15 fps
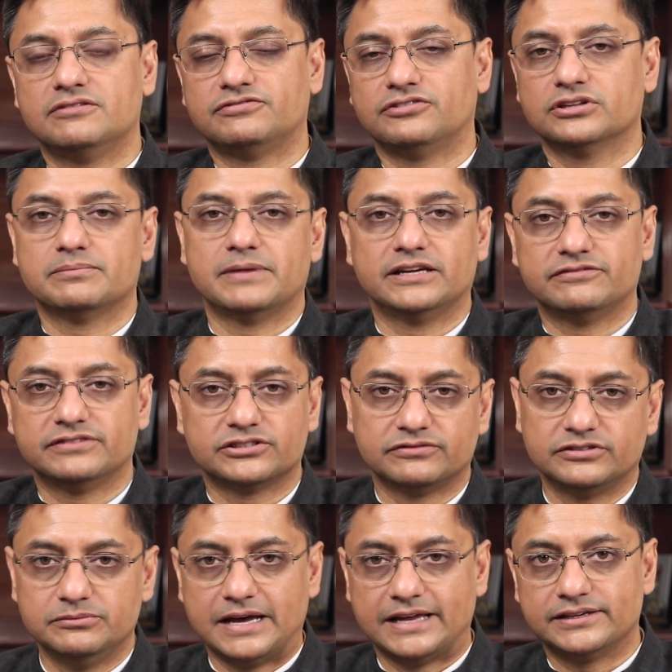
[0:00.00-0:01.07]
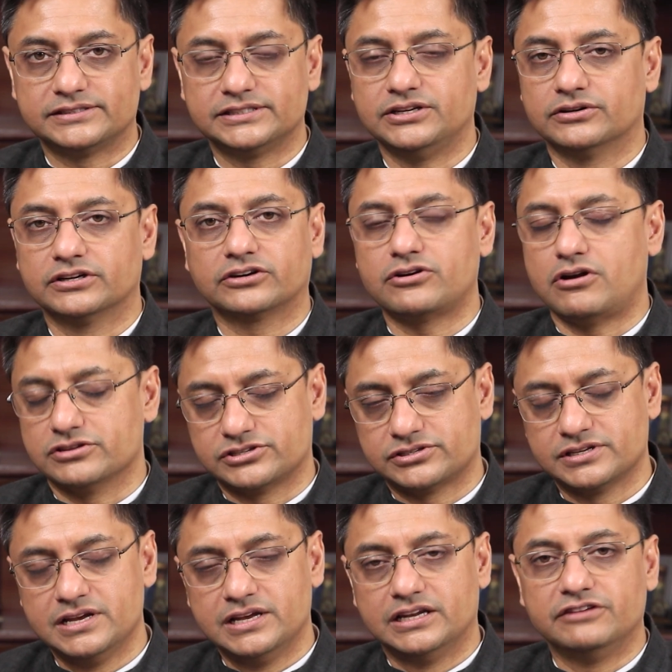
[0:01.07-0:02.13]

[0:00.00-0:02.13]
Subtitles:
for the benefit of humanity on a cross.